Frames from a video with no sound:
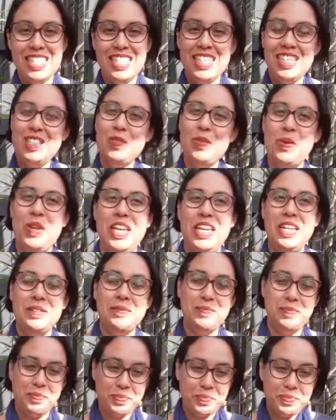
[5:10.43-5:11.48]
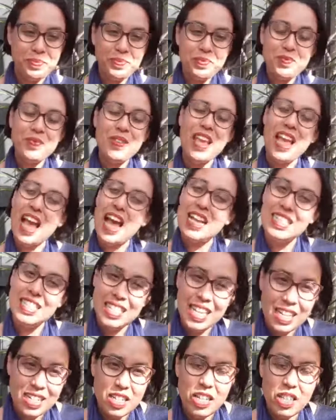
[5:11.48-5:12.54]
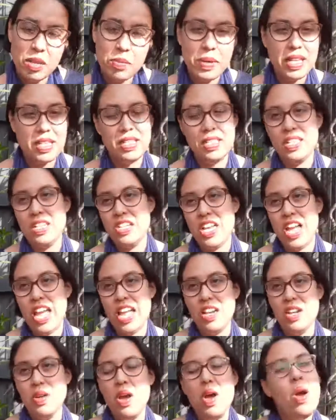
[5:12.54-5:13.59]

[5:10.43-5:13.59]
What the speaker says: this week. I sent her the message, and